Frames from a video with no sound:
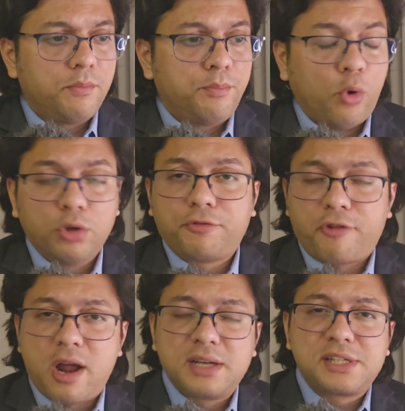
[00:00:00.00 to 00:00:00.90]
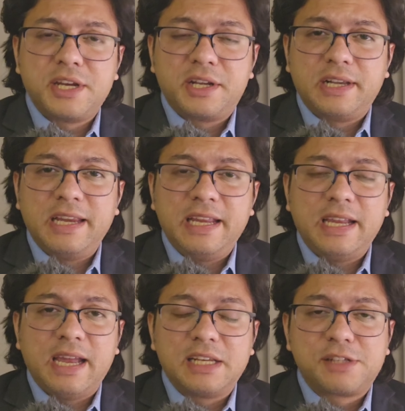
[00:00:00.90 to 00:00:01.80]
Both France and
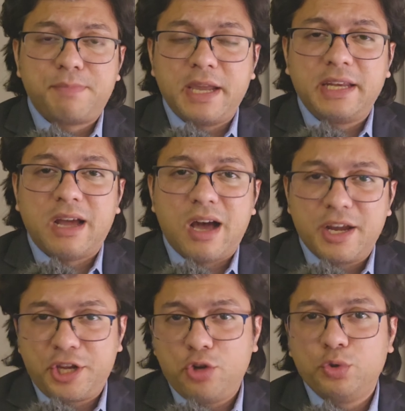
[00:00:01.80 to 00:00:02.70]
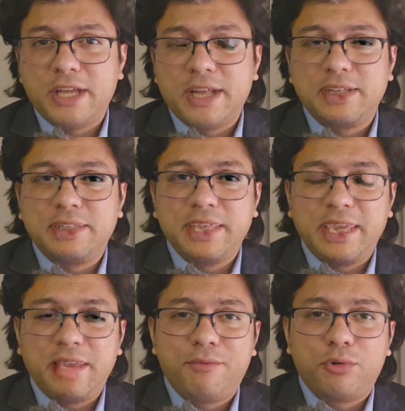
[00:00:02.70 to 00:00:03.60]
Italy and Spain argue that
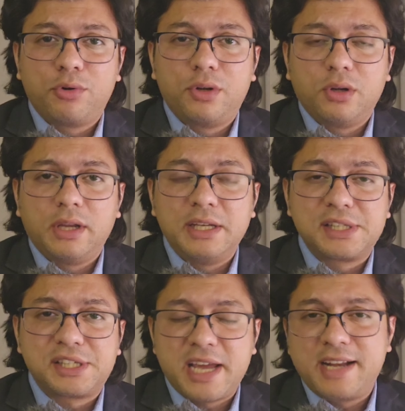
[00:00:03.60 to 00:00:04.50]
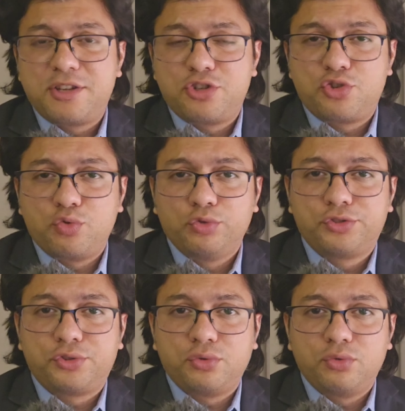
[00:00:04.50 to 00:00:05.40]
they would instead
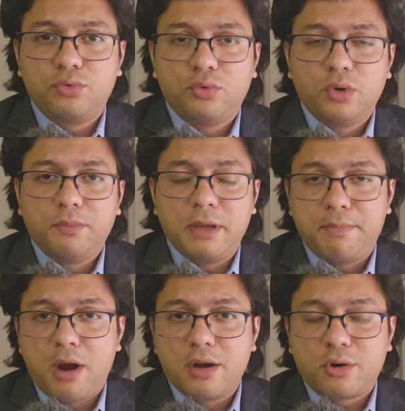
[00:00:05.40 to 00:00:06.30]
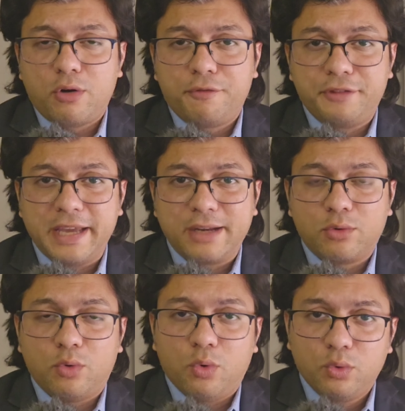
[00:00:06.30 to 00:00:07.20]
choose to be part of their
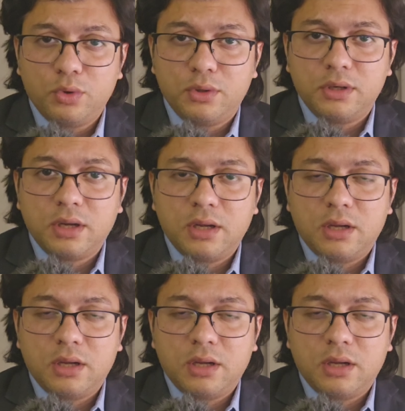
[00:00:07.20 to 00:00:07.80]
own